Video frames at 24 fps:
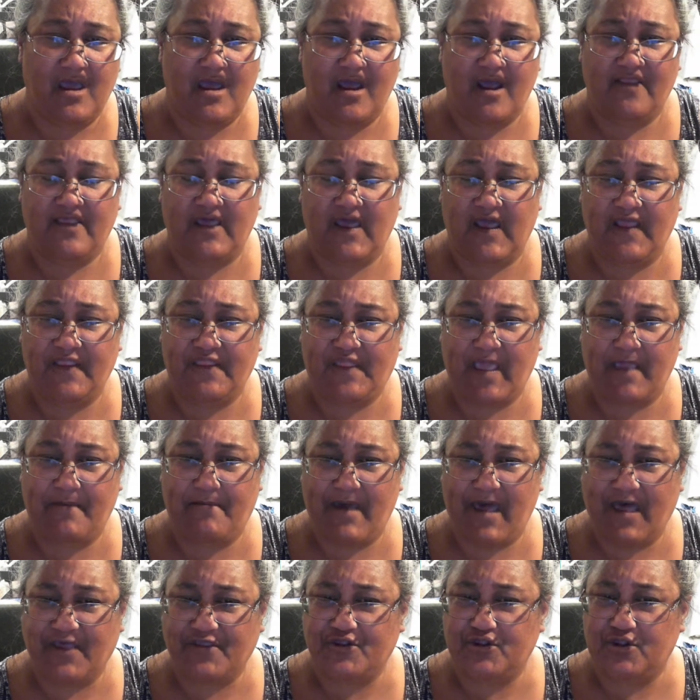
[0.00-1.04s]
and that they
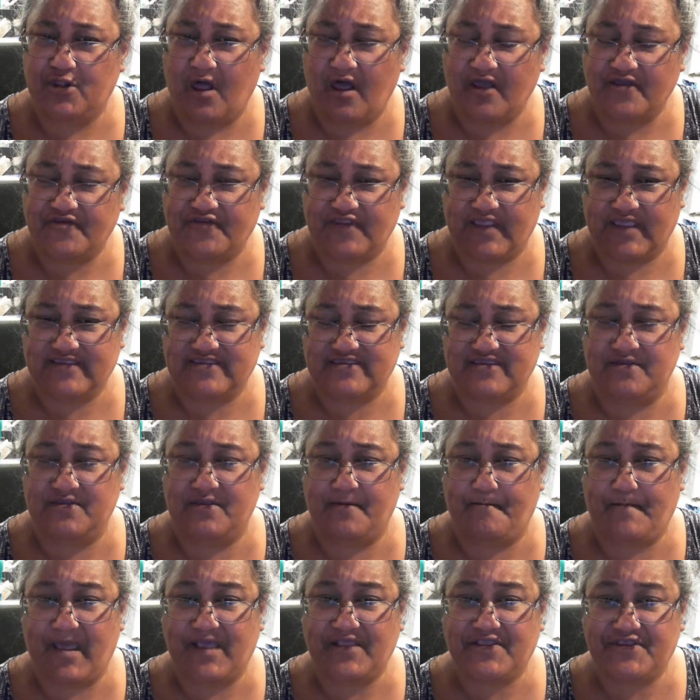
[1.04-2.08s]
pass laws that's in the
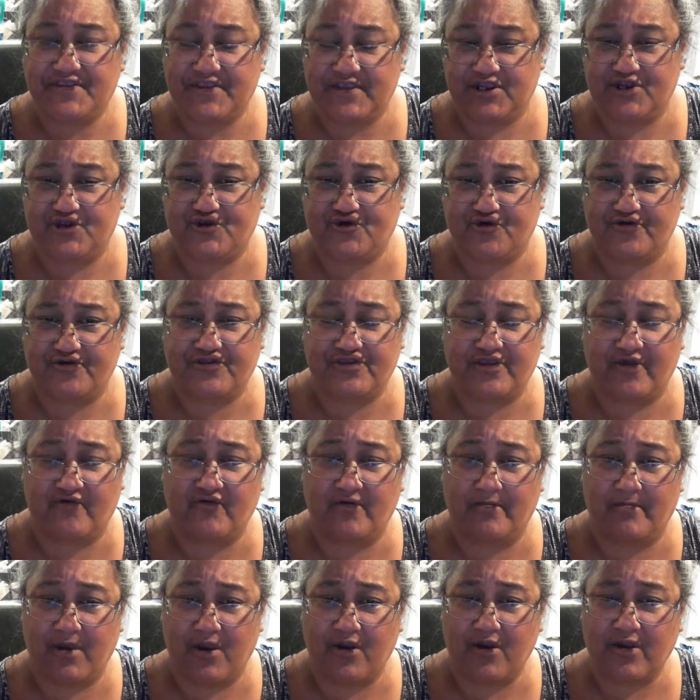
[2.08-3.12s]
best interest of
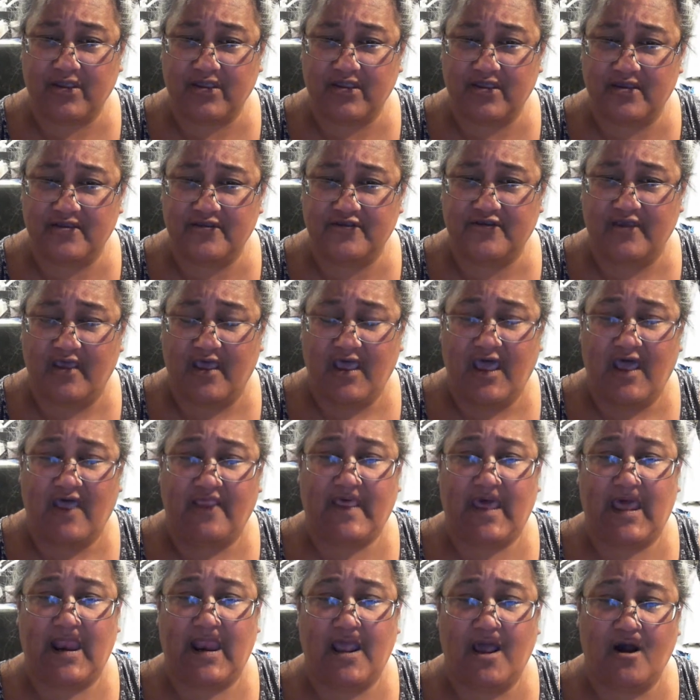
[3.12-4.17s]
Americans,
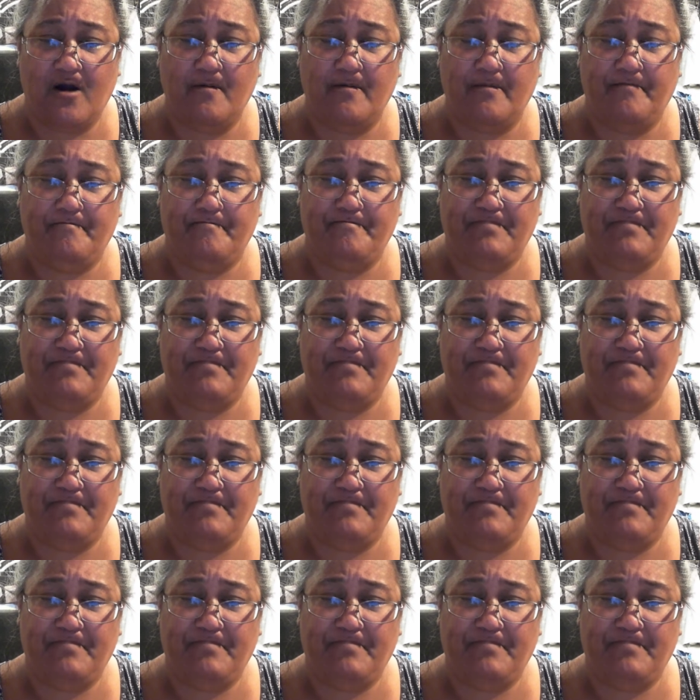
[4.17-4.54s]
that help.